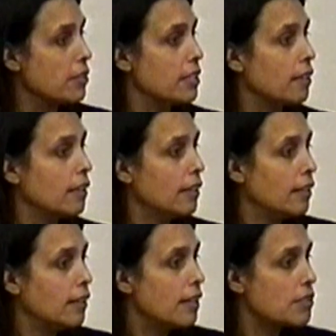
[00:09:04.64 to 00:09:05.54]
good deal.
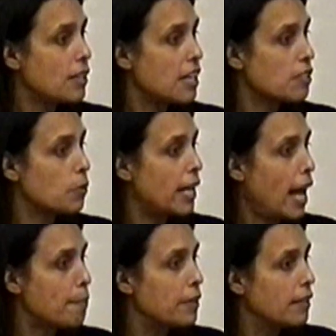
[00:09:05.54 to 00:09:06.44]
So that is what
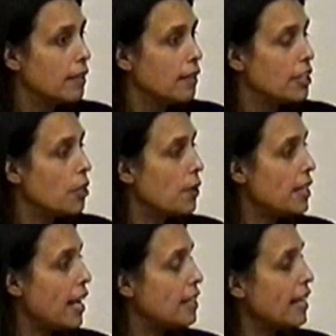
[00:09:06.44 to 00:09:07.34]
happened. You know,
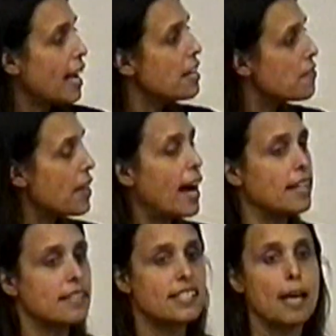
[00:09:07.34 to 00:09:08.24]
in, in the end of
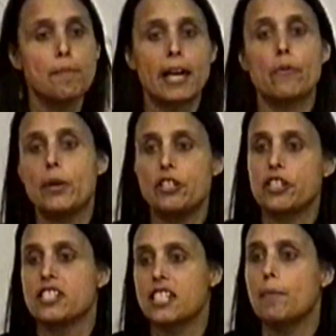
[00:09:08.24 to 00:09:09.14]
that, some get
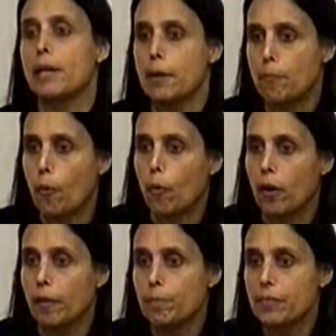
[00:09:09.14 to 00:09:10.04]
rich and some get
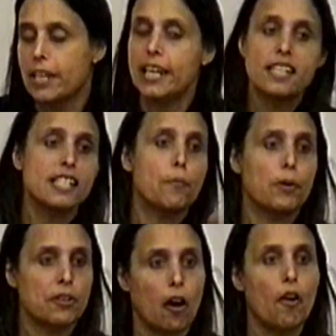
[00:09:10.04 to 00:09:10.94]
poor. He ends up
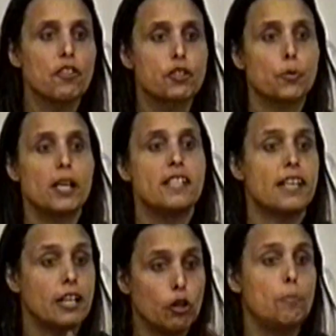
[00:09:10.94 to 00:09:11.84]
with all the trees
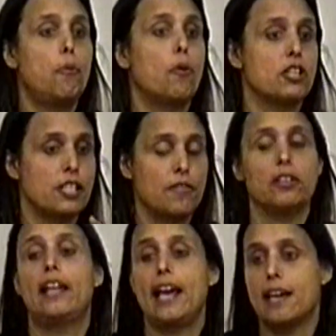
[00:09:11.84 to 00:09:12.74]
and a good portion of the
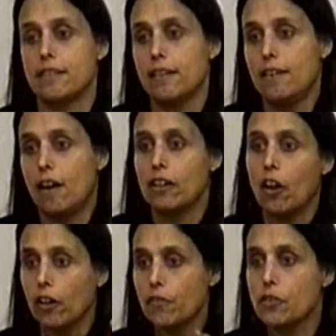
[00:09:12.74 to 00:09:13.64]
land on
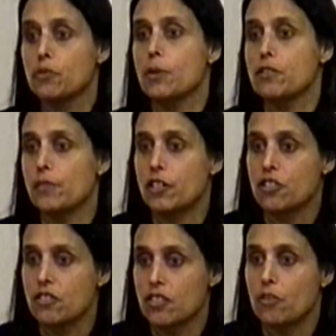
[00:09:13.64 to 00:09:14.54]
all of those
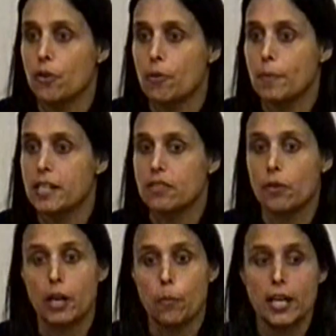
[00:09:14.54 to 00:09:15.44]
reservations in northern
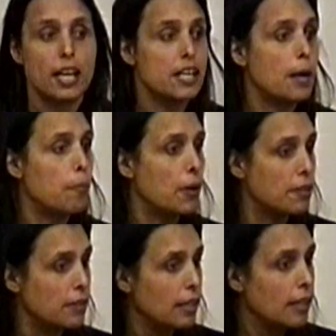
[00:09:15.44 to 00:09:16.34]
Minnesota, and we end up
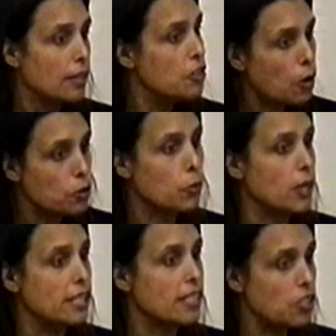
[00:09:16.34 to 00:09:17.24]
with no
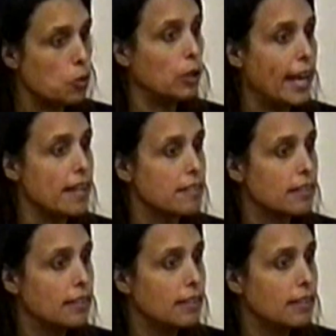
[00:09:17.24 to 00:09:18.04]
trees and no land.